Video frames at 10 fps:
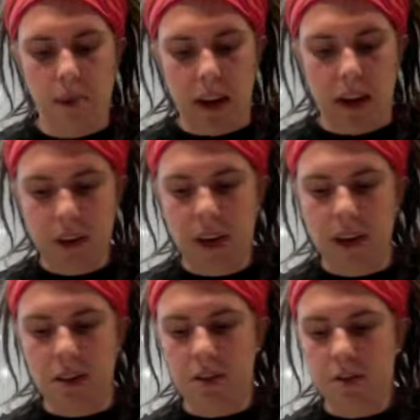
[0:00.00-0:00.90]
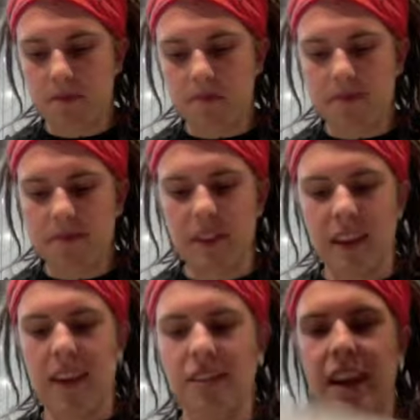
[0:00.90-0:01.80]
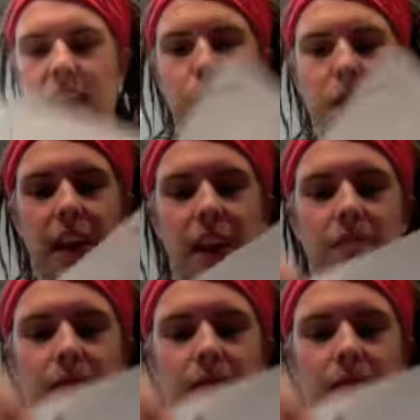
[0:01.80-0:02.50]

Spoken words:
But if it is, that's going to happen again,